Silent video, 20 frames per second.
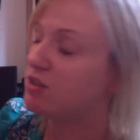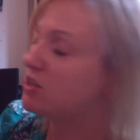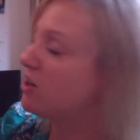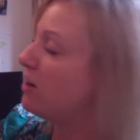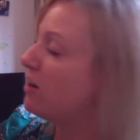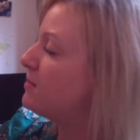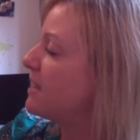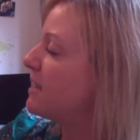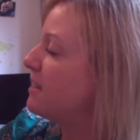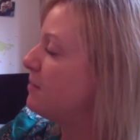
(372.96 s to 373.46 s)

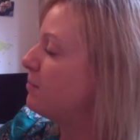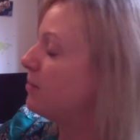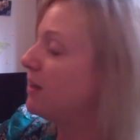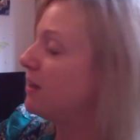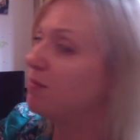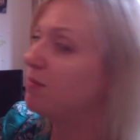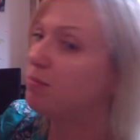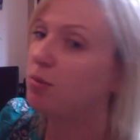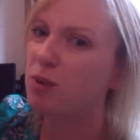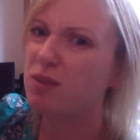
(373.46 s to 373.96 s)
times 8
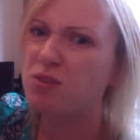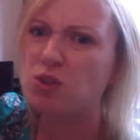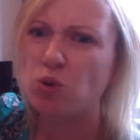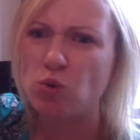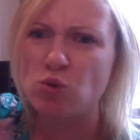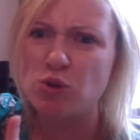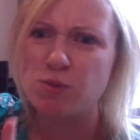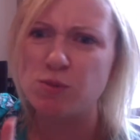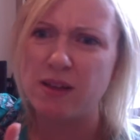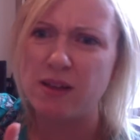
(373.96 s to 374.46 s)
bit, but we've
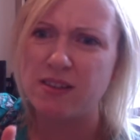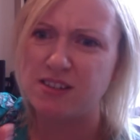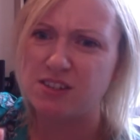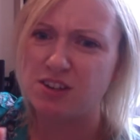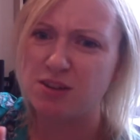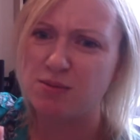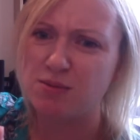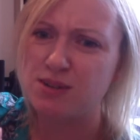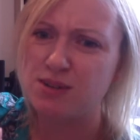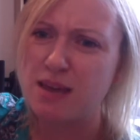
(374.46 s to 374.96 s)
talked about this
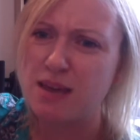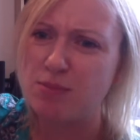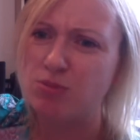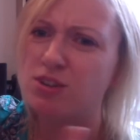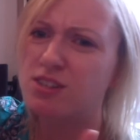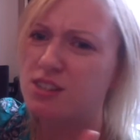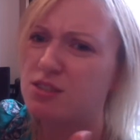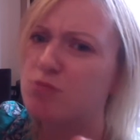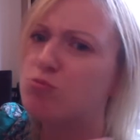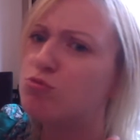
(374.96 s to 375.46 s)
times table.
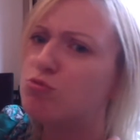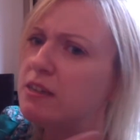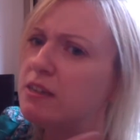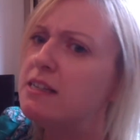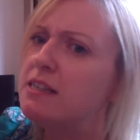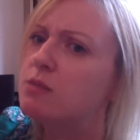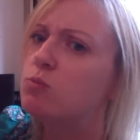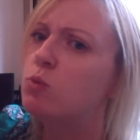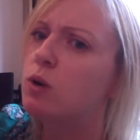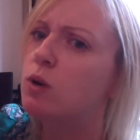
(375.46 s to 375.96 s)
This is the
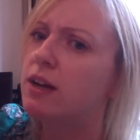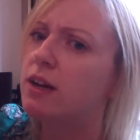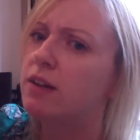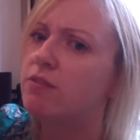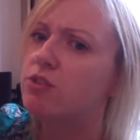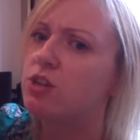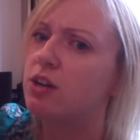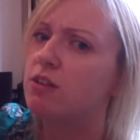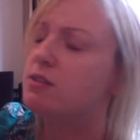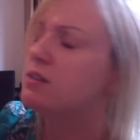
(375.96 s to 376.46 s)
reason why I've
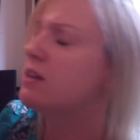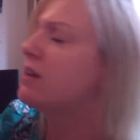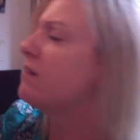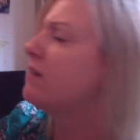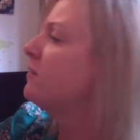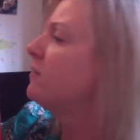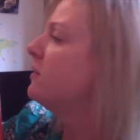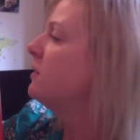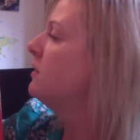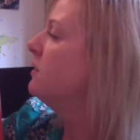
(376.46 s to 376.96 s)
chosen it.
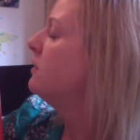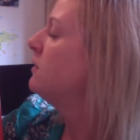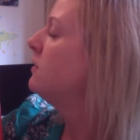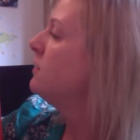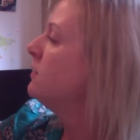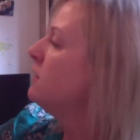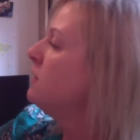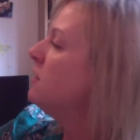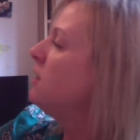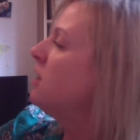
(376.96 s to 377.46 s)

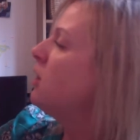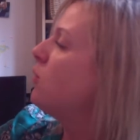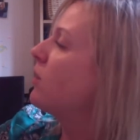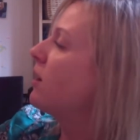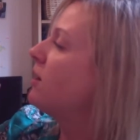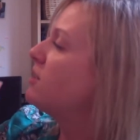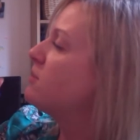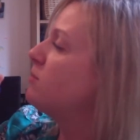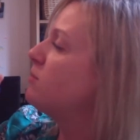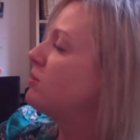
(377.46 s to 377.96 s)
We're
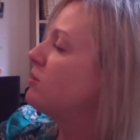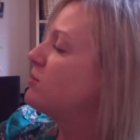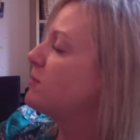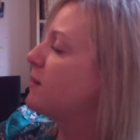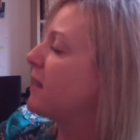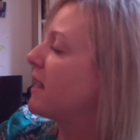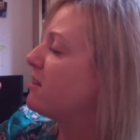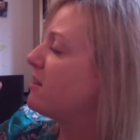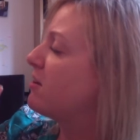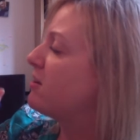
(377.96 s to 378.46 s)
going to
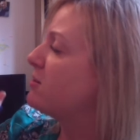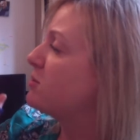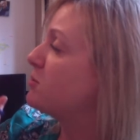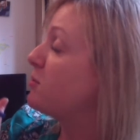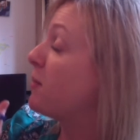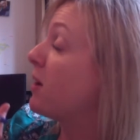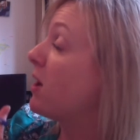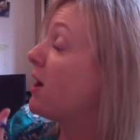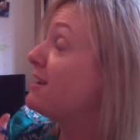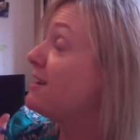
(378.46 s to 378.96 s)

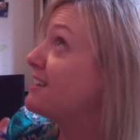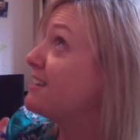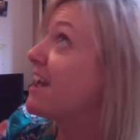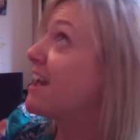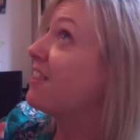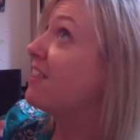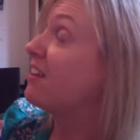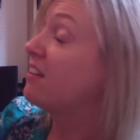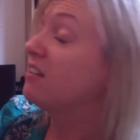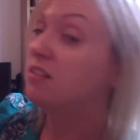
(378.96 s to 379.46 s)
multiply
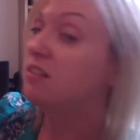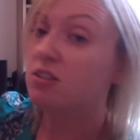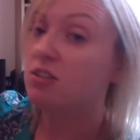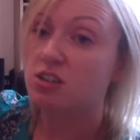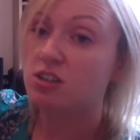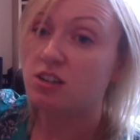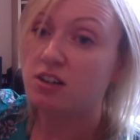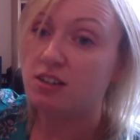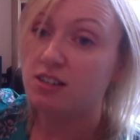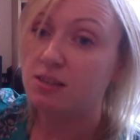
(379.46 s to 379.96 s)
together. Gosh,
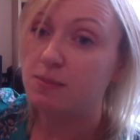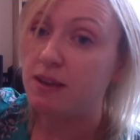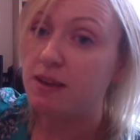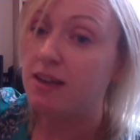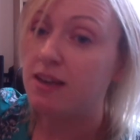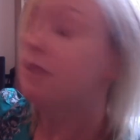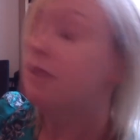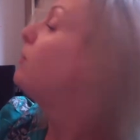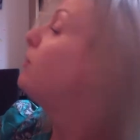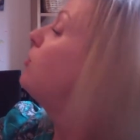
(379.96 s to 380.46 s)
I can't
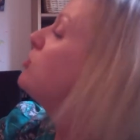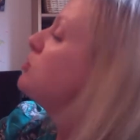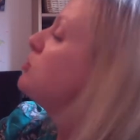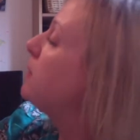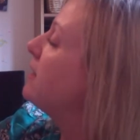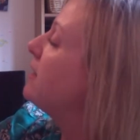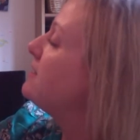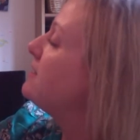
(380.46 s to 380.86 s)
speak. Multiply